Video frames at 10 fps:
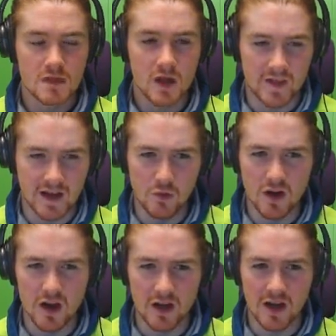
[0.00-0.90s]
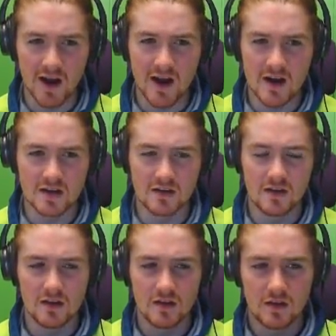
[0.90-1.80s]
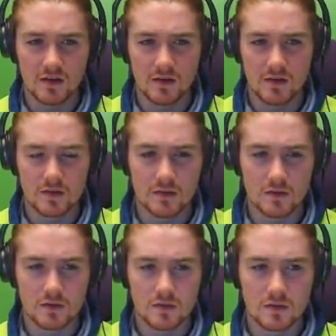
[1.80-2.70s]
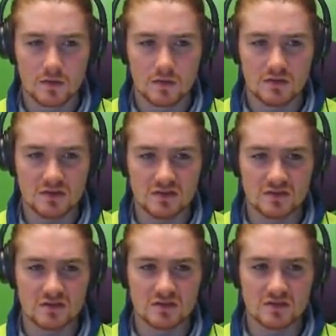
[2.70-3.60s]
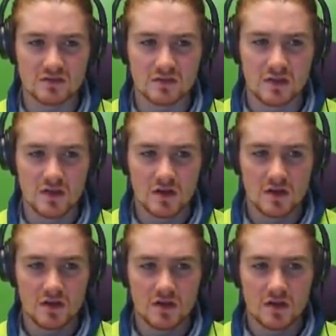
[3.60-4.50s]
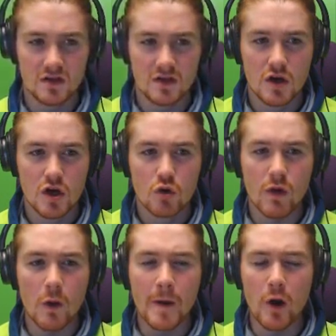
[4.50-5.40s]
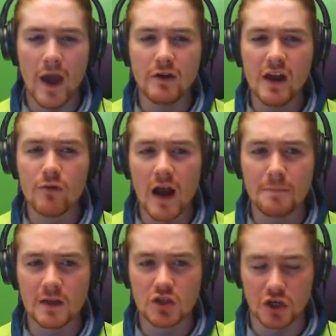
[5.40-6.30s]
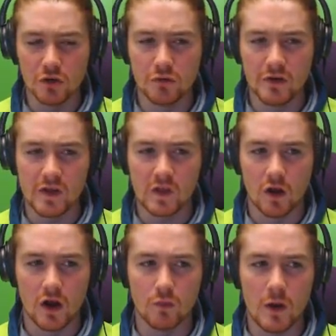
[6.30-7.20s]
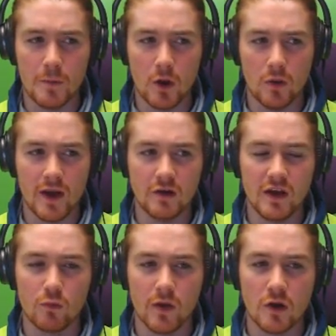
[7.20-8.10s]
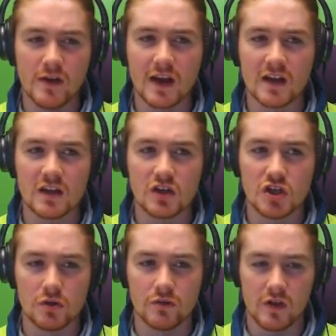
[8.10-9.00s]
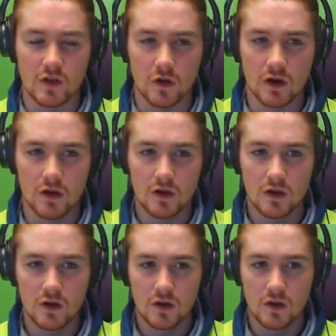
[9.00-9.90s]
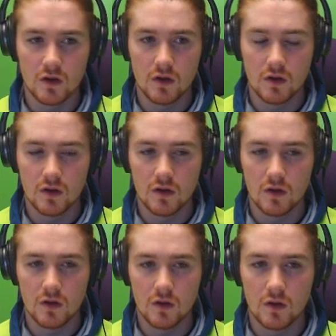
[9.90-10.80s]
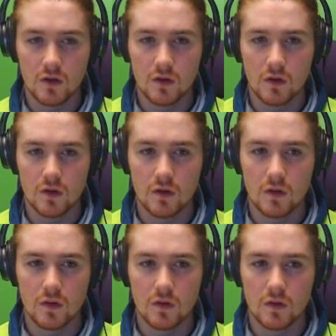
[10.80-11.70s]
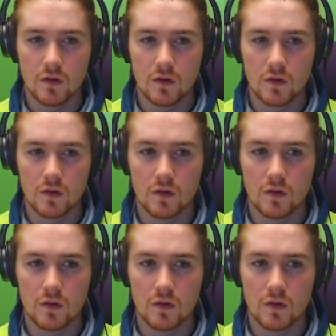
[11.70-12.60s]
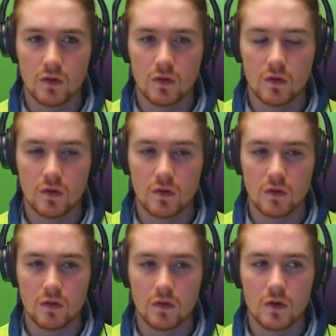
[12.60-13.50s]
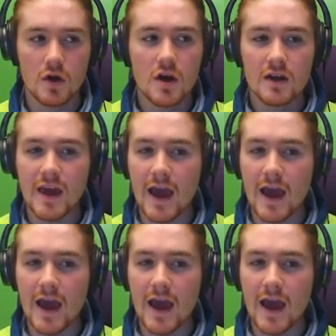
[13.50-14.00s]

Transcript: Oh. Has anyone got a card? Nope. Nope, dopey. Let's. Do we Ropo, need... how do you rob the jewelry store? Ropo, how do you how do you get into the jewelry store? Uh, what, what, sort of a question is that? You've played this game about 15 times.